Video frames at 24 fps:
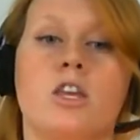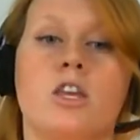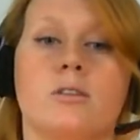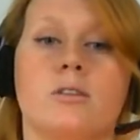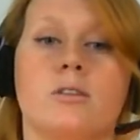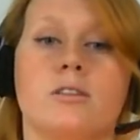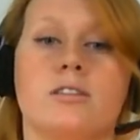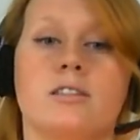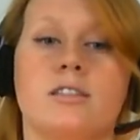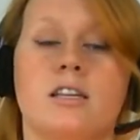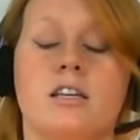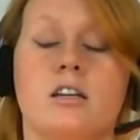You
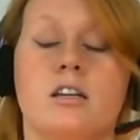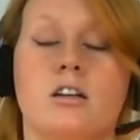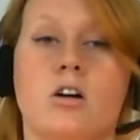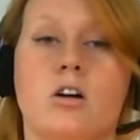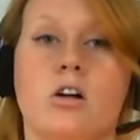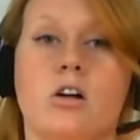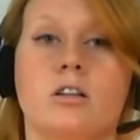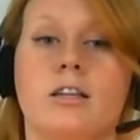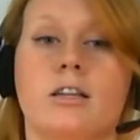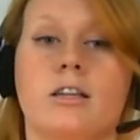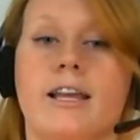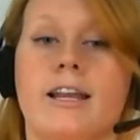can see it
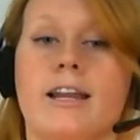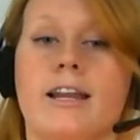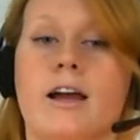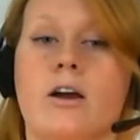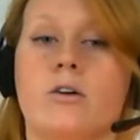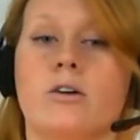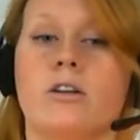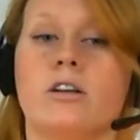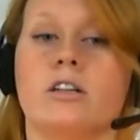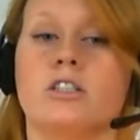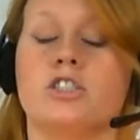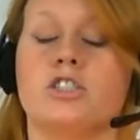all laid
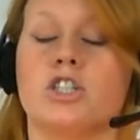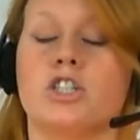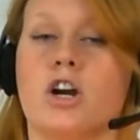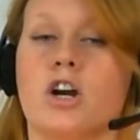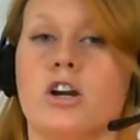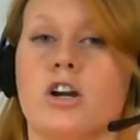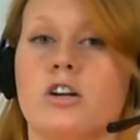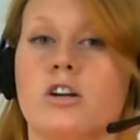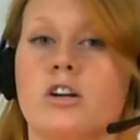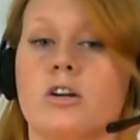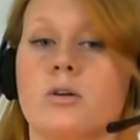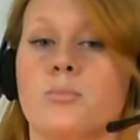out in a
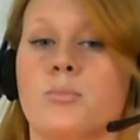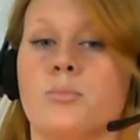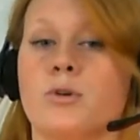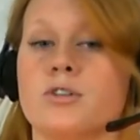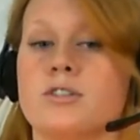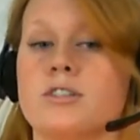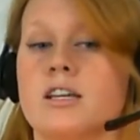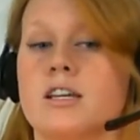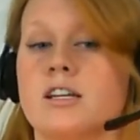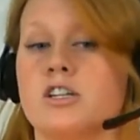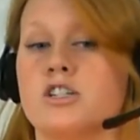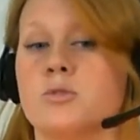chart,
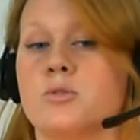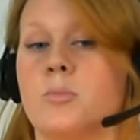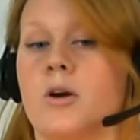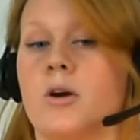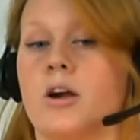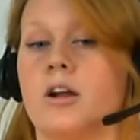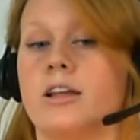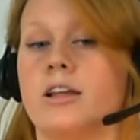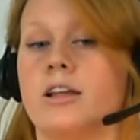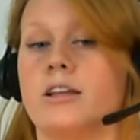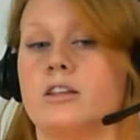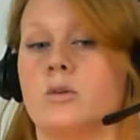percentage
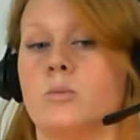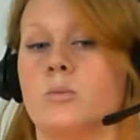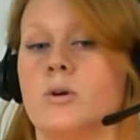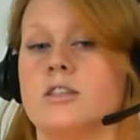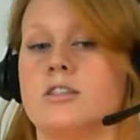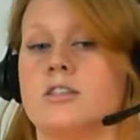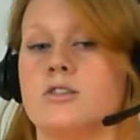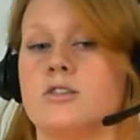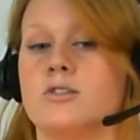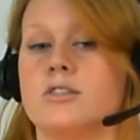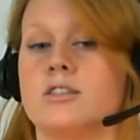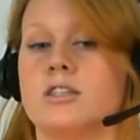bar like the
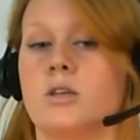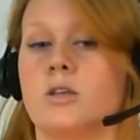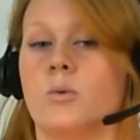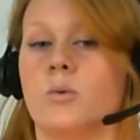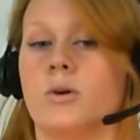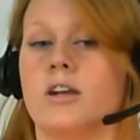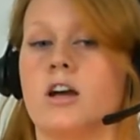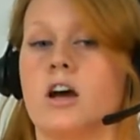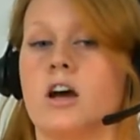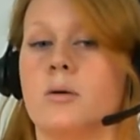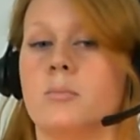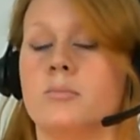ones you see
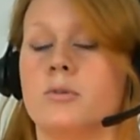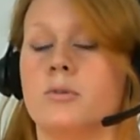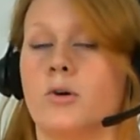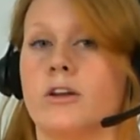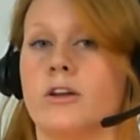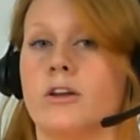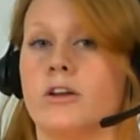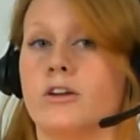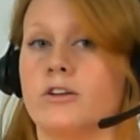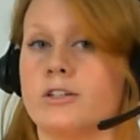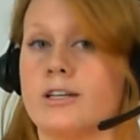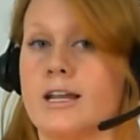when
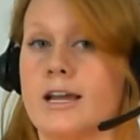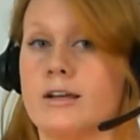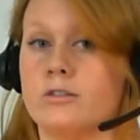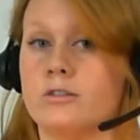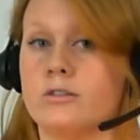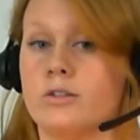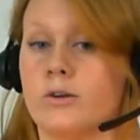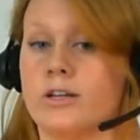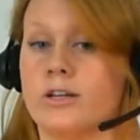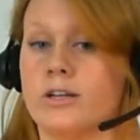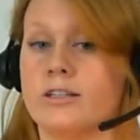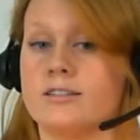uploading or
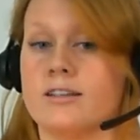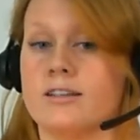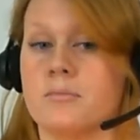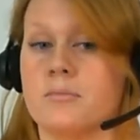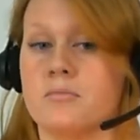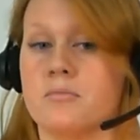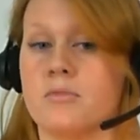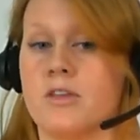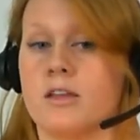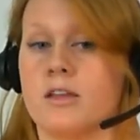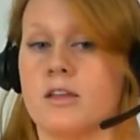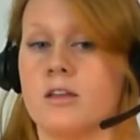downloading
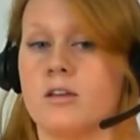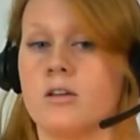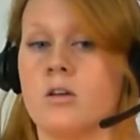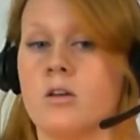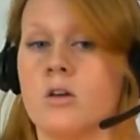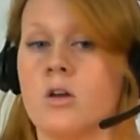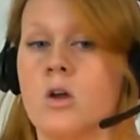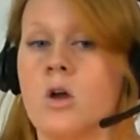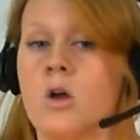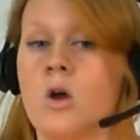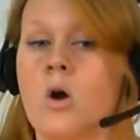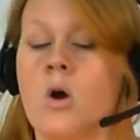something,
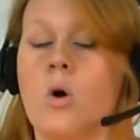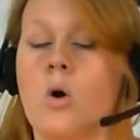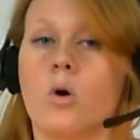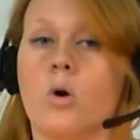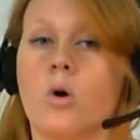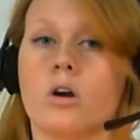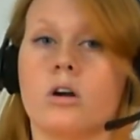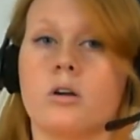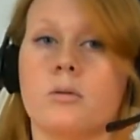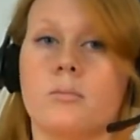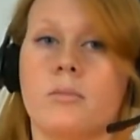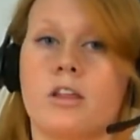
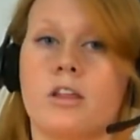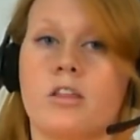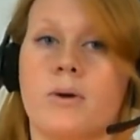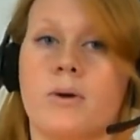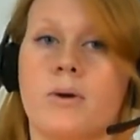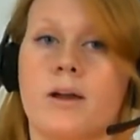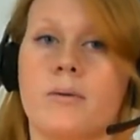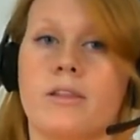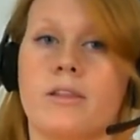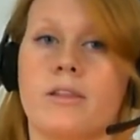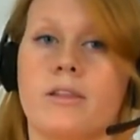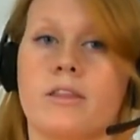or a
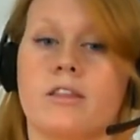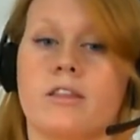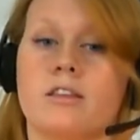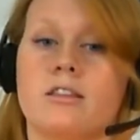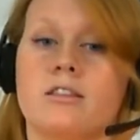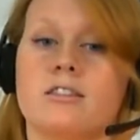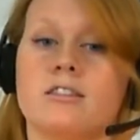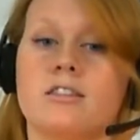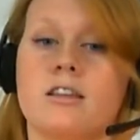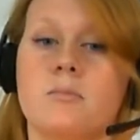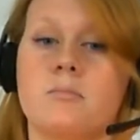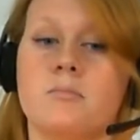month-by-month
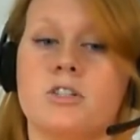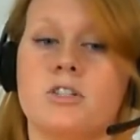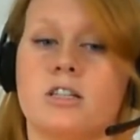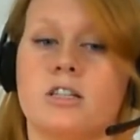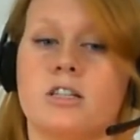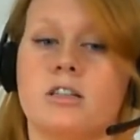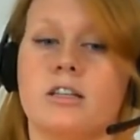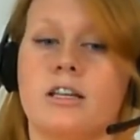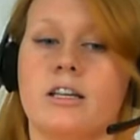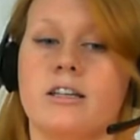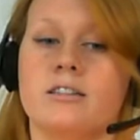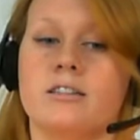
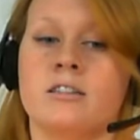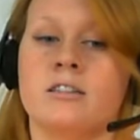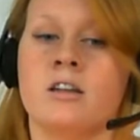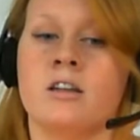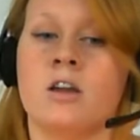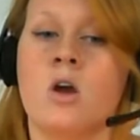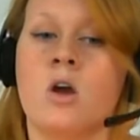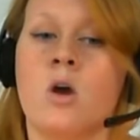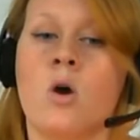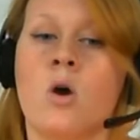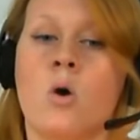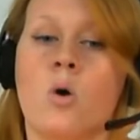consumption
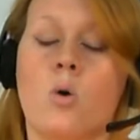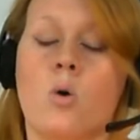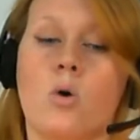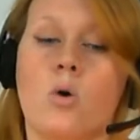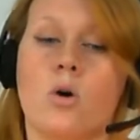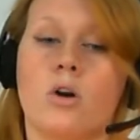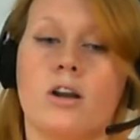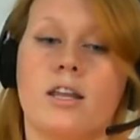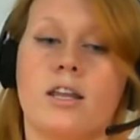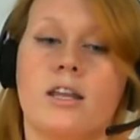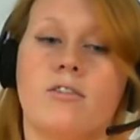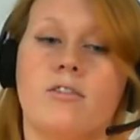list,
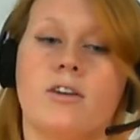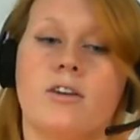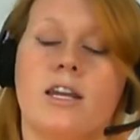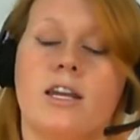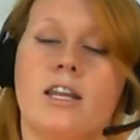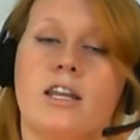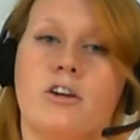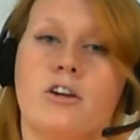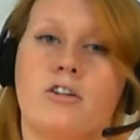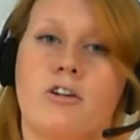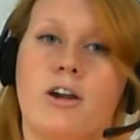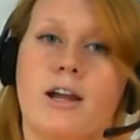or even
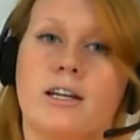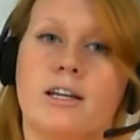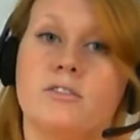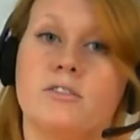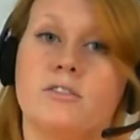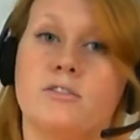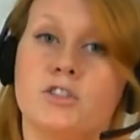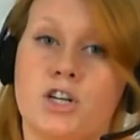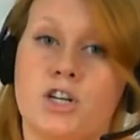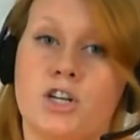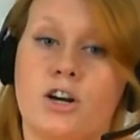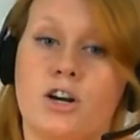an
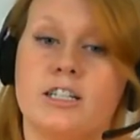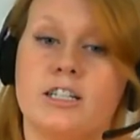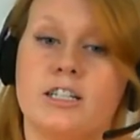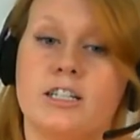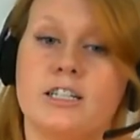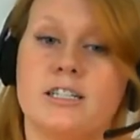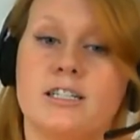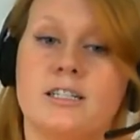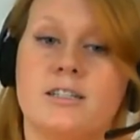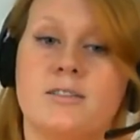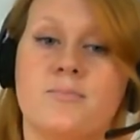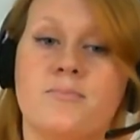interactive
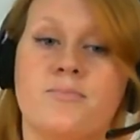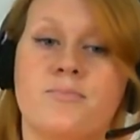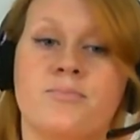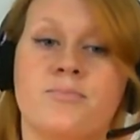chart.